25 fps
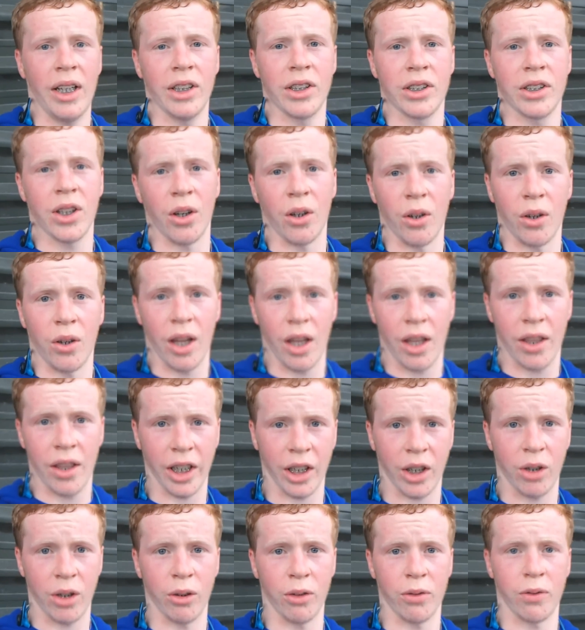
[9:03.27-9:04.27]
So
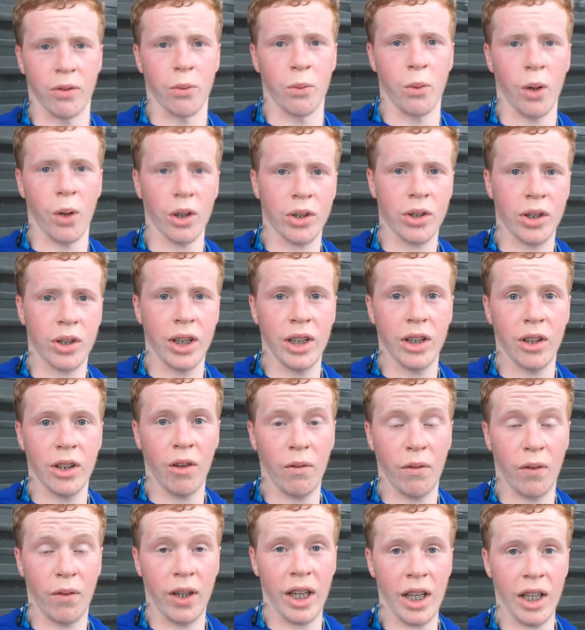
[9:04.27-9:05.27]
thank you all for watching. Don't
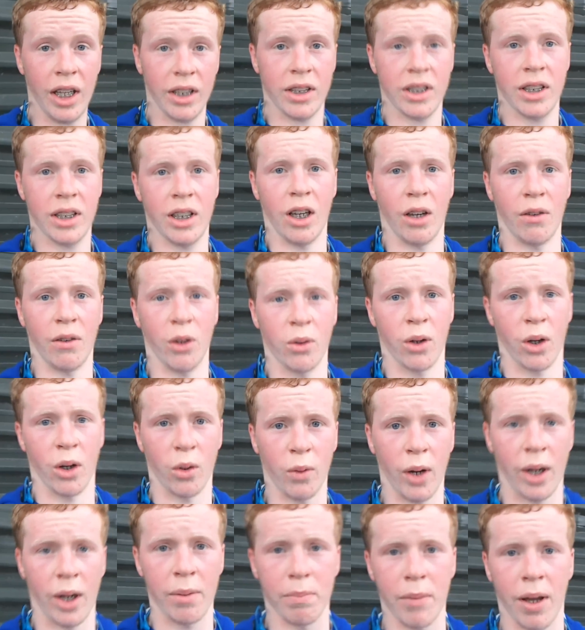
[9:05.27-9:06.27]
forget, if you want a
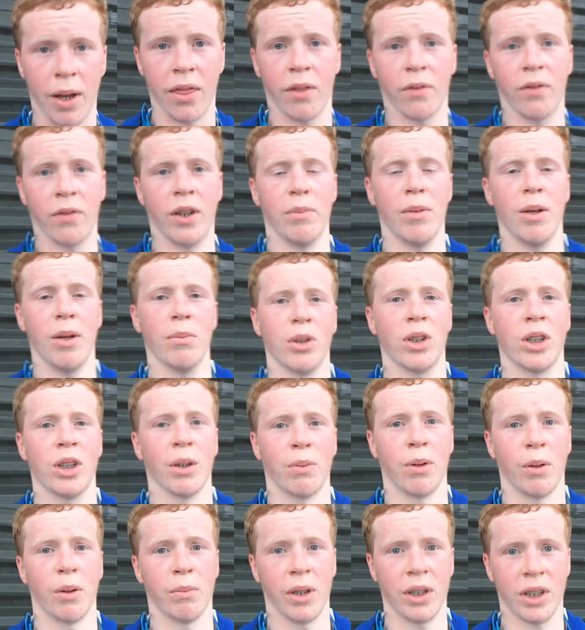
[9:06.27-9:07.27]
one month free membership
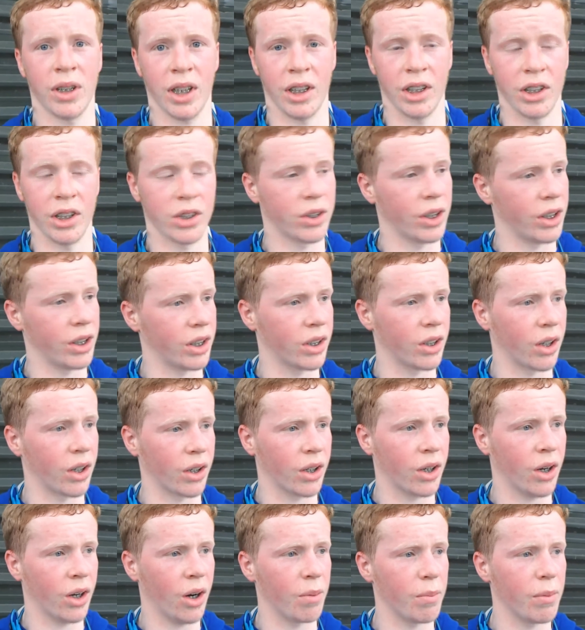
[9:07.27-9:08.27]
on
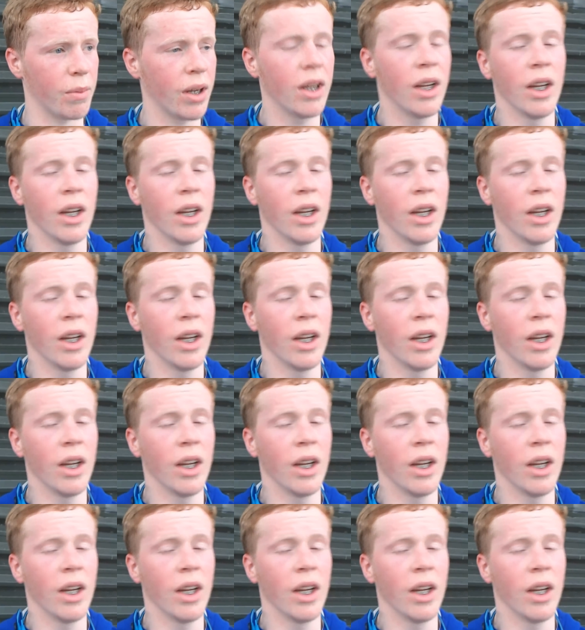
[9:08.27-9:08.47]
muscularstrength.com,